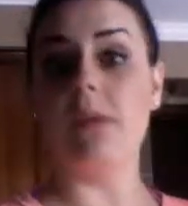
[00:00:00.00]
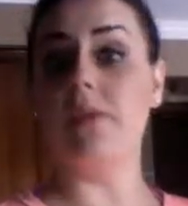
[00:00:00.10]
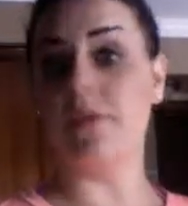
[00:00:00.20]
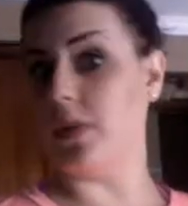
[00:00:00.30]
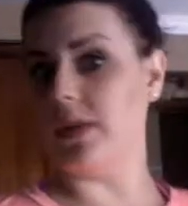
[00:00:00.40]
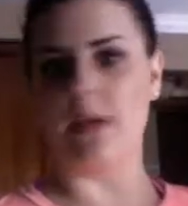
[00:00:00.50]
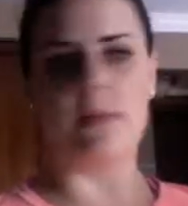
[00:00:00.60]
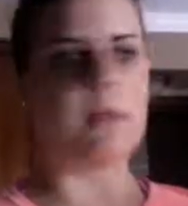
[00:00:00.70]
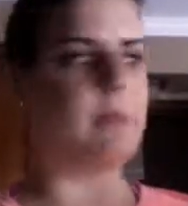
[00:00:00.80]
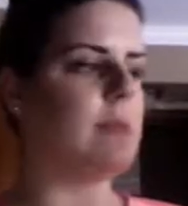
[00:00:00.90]
4
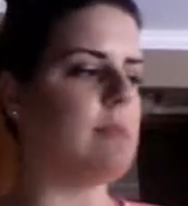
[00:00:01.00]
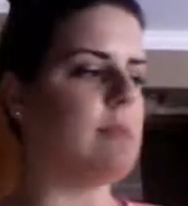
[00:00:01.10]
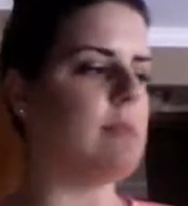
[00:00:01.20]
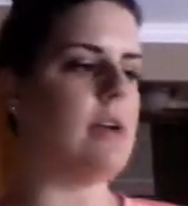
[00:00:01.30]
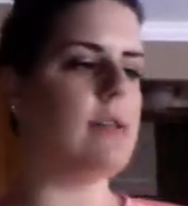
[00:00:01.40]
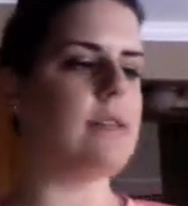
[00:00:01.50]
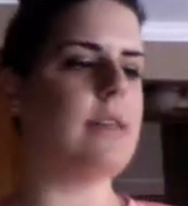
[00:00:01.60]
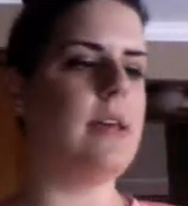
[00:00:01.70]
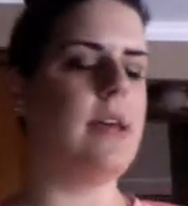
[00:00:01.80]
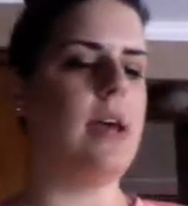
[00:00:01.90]
tablespoons max.
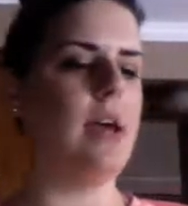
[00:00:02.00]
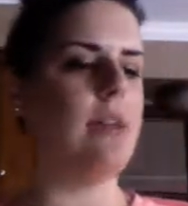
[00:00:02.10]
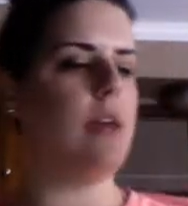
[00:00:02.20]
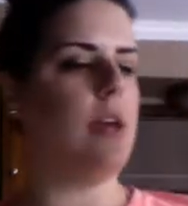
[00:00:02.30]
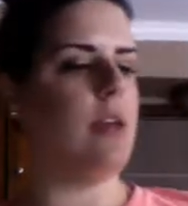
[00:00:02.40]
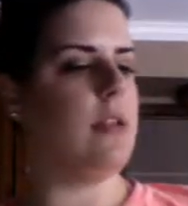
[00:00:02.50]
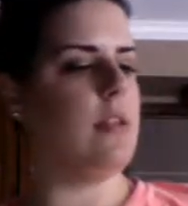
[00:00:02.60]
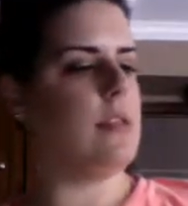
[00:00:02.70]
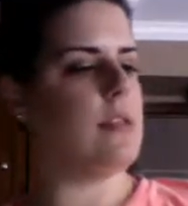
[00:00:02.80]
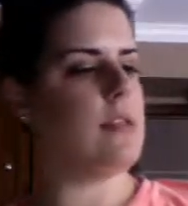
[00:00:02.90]
And then
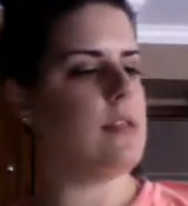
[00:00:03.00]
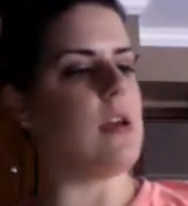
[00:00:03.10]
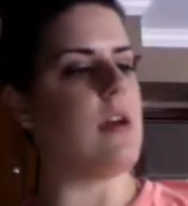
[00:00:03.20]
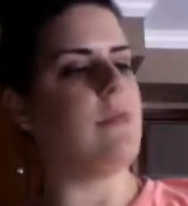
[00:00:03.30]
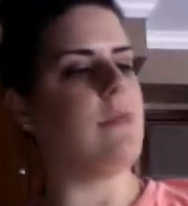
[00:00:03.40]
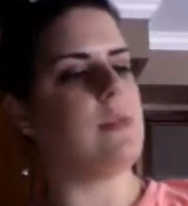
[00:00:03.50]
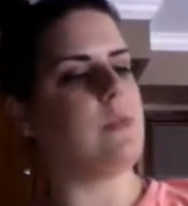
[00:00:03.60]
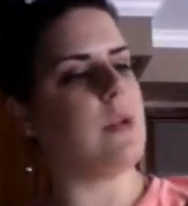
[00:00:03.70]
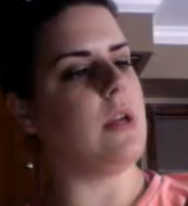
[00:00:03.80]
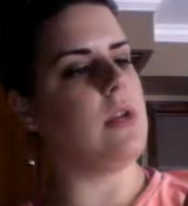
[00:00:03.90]
this stuff is
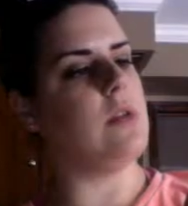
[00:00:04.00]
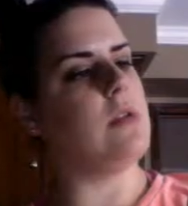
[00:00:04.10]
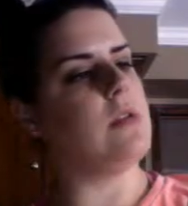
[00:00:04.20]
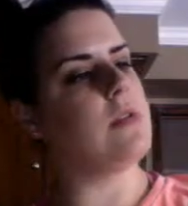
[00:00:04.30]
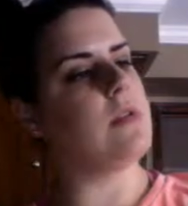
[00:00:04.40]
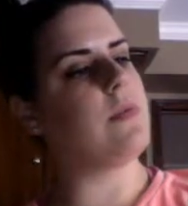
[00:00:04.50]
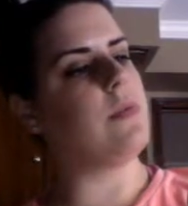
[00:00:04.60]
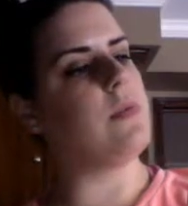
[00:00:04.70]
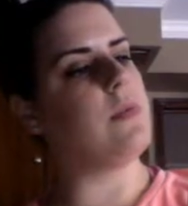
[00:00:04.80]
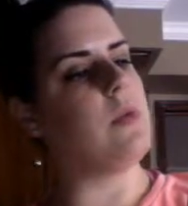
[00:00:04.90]
what I used for
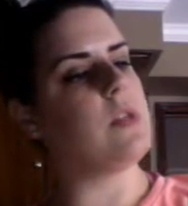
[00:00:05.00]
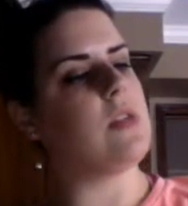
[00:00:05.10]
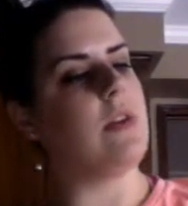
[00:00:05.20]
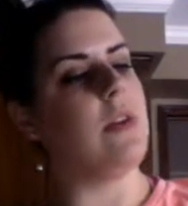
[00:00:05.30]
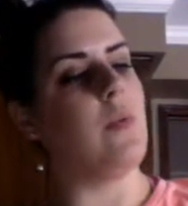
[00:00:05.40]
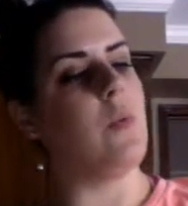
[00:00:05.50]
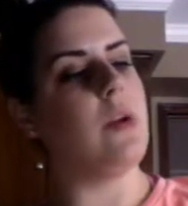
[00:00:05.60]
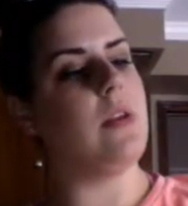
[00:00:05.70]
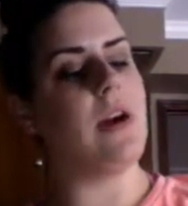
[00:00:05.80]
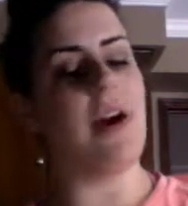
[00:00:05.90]
most of it. In
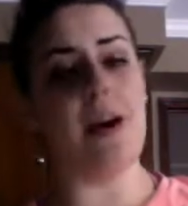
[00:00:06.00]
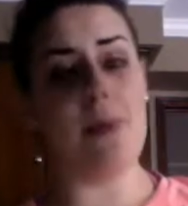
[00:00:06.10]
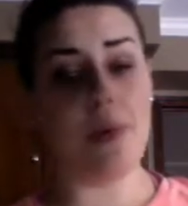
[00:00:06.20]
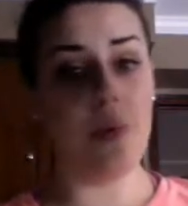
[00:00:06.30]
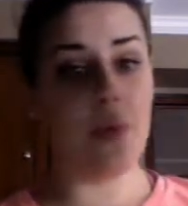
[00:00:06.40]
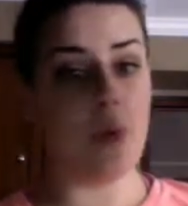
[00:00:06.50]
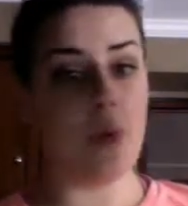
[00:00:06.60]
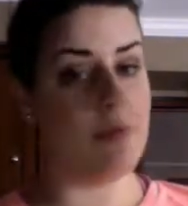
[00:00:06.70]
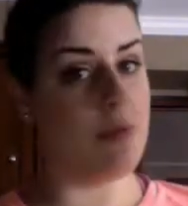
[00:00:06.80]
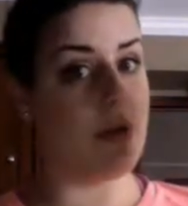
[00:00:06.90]
1 cup, and
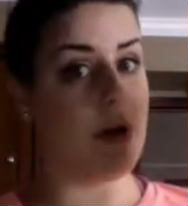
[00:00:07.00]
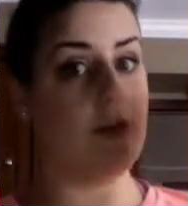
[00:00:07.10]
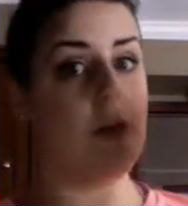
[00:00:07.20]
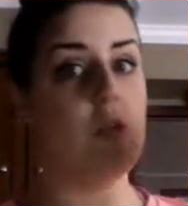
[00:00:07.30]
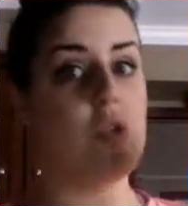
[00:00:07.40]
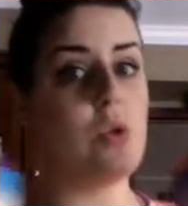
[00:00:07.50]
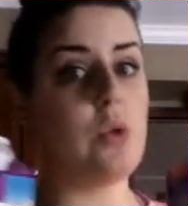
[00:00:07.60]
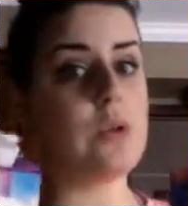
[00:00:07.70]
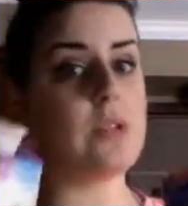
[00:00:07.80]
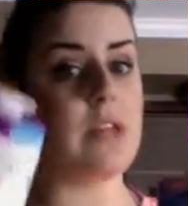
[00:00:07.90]
remember I only used
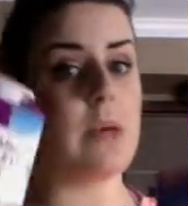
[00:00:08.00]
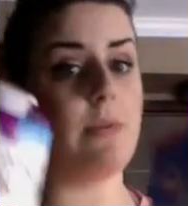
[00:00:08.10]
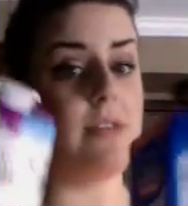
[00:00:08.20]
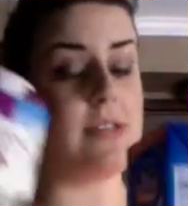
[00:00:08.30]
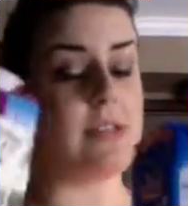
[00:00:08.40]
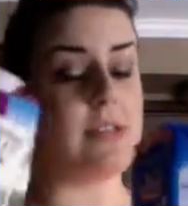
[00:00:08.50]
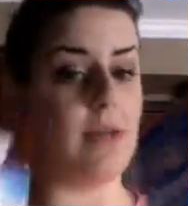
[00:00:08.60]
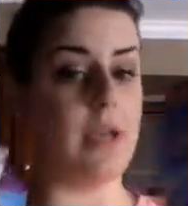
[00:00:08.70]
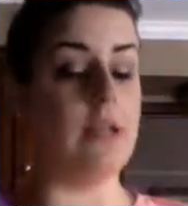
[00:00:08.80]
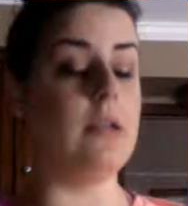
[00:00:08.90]
2/3 a cup of this
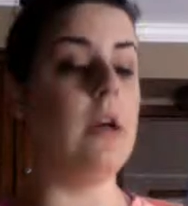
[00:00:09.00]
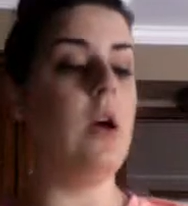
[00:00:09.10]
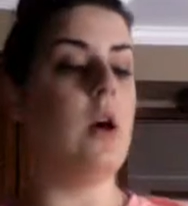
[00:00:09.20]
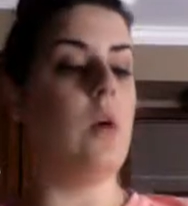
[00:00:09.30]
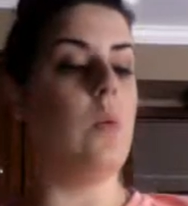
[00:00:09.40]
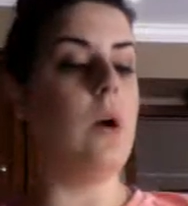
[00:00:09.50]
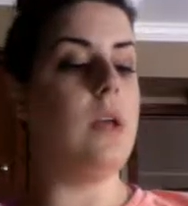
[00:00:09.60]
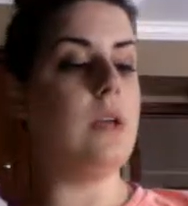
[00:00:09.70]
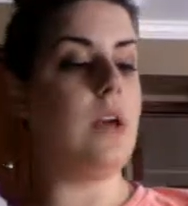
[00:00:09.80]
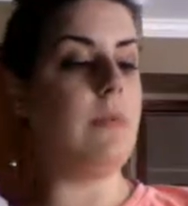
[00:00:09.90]
combined, 1
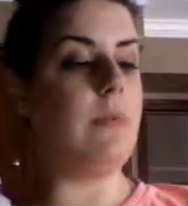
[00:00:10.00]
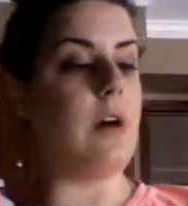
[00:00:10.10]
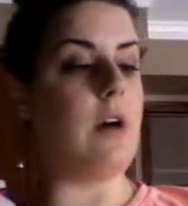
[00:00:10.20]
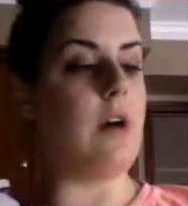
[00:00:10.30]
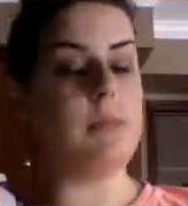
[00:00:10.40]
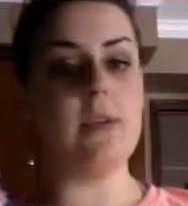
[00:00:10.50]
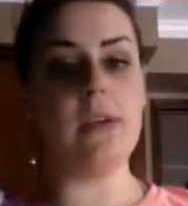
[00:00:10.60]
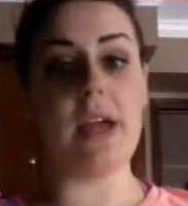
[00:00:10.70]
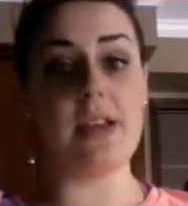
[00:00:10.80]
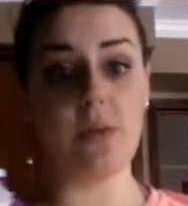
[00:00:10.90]
cup of almond milk
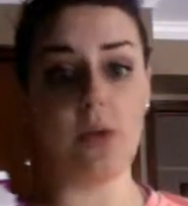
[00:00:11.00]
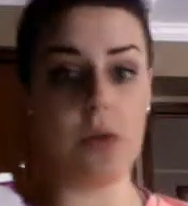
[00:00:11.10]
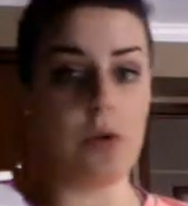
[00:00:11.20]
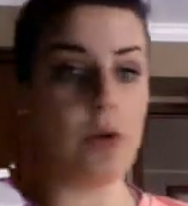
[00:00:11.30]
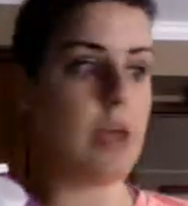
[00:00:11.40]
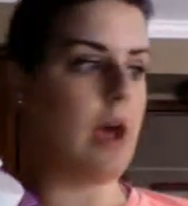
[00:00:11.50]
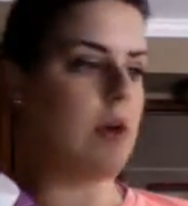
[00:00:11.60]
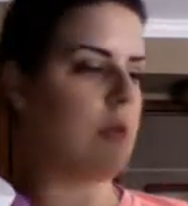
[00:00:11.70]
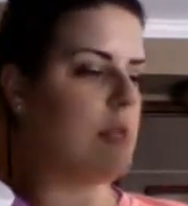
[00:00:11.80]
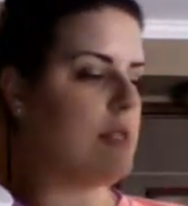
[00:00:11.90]
has only 30
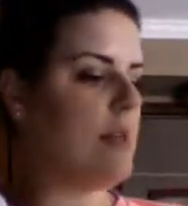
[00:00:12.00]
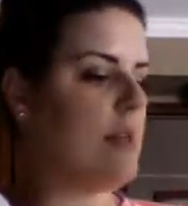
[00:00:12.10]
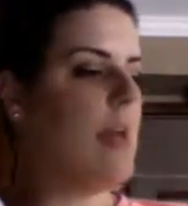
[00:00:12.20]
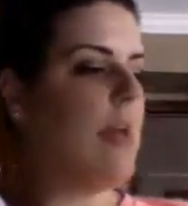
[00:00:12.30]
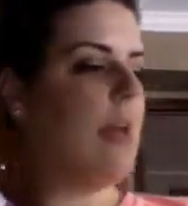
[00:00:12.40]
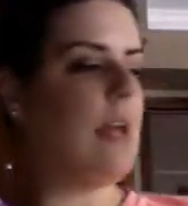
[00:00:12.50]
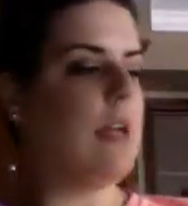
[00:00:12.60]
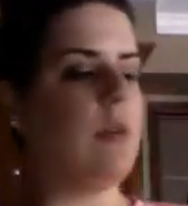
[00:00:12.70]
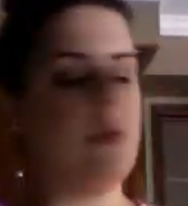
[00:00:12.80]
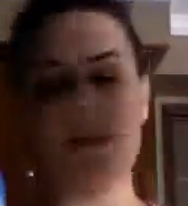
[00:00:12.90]
calories. And
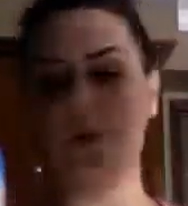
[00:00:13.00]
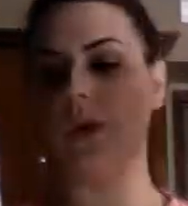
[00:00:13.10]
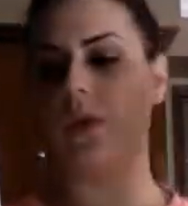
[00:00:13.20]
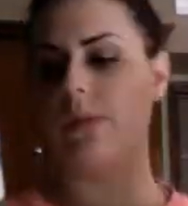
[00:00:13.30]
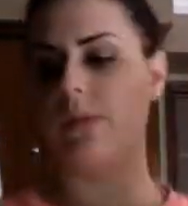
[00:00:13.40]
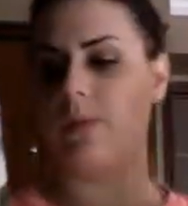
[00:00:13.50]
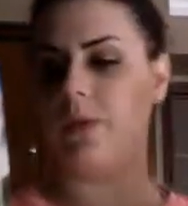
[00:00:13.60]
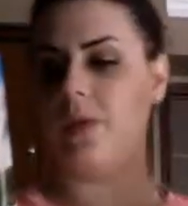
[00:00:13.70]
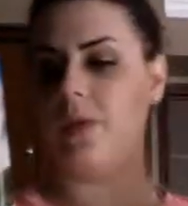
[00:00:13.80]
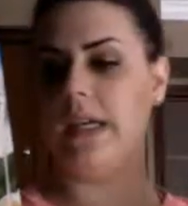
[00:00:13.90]
it only has 1 gram of
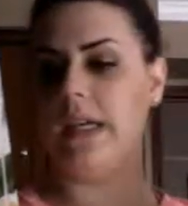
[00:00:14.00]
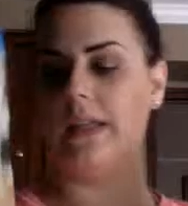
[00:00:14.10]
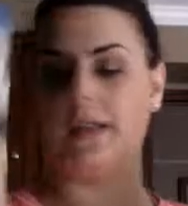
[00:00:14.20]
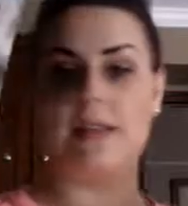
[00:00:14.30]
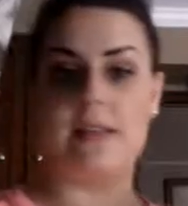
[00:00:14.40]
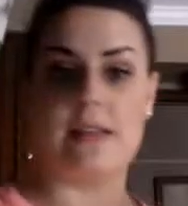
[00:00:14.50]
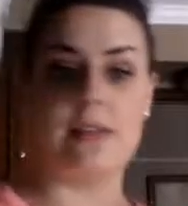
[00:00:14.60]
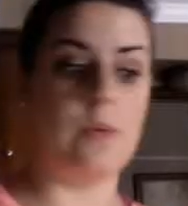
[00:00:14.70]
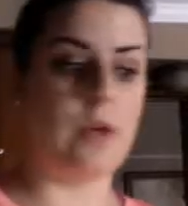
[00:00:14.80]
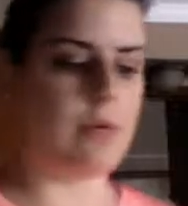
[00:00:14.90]
protein. This is less than
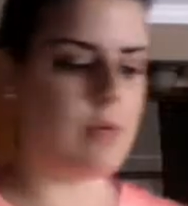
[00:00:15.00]
1 gram of